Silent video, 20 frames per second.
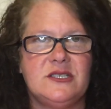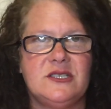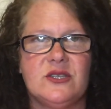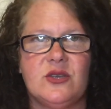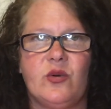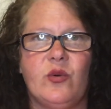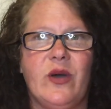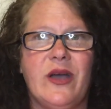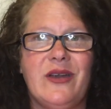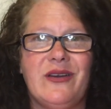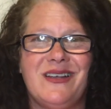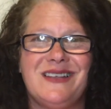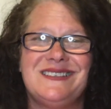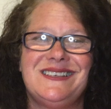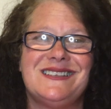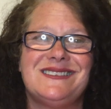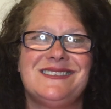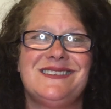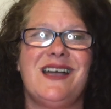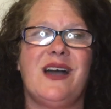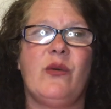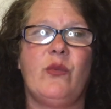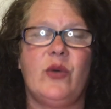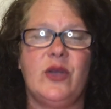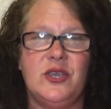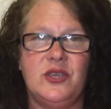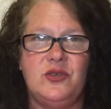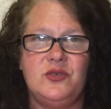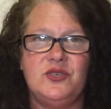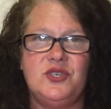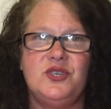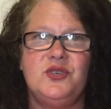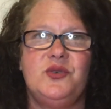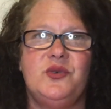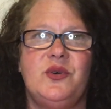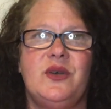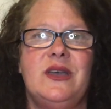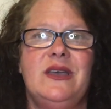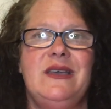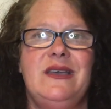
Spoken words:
to the choir, because that's not what you do